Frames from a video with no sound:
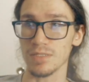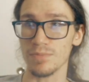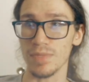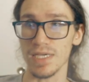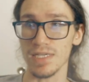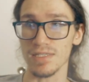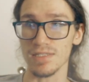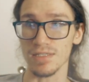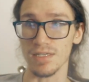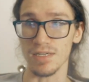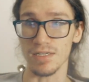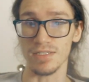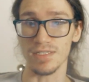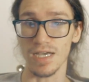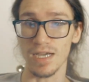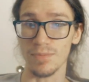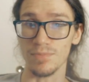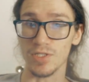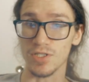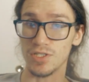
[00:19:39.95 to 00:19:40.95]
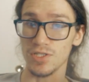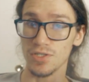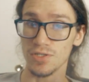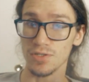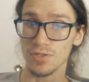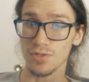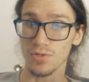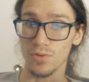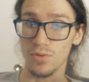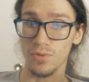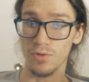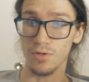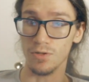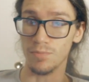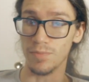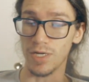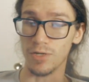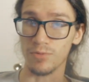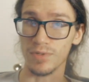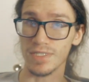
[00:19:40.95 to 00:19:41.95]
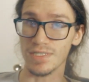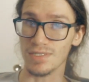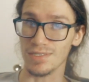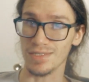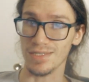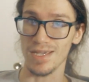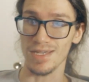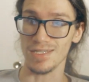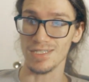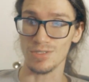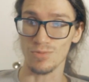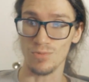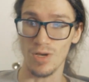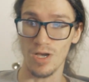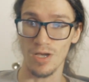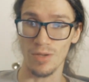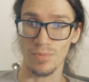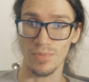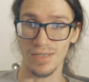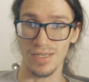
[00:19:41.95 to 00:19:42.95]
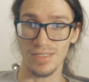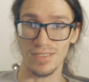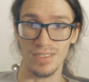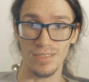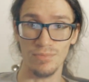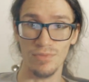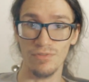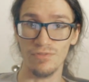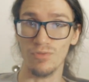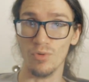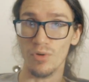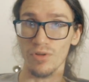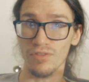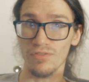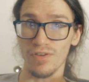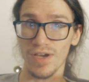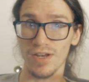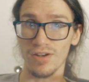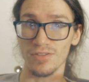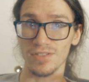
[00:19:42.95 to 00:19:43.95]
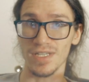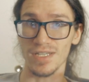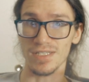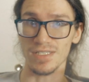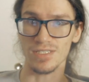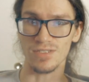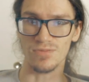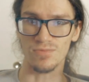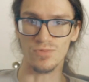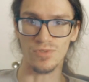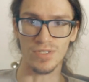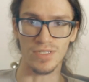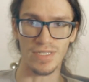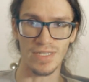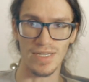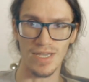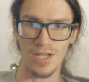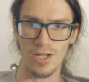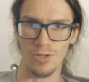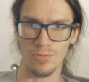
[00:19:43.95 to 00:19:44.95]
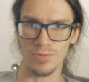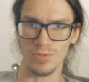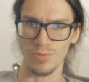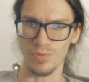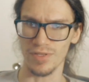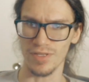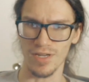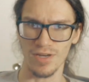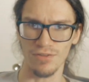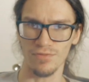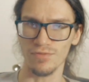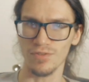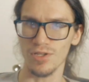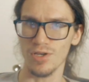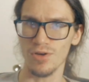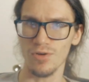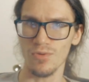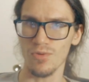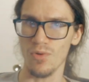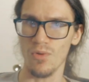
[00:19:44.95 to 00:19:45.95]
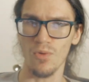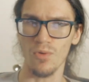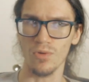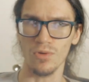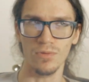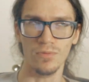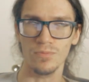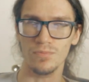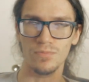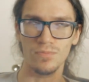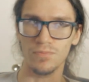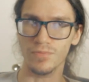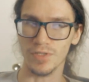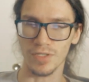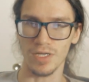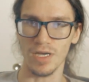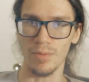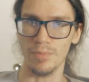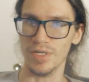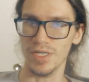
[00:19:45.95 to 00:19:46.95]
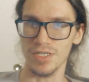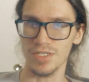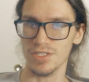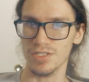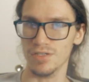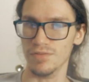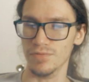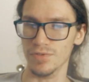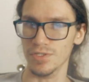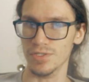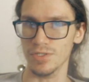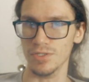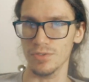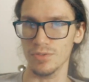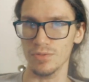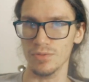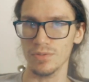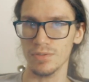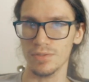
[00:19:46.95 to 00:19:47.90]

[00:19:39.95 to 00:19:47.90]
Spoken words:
paste needed time to cure, or my recent case swap I did before the final test really helped with airflow, or the combination of the two.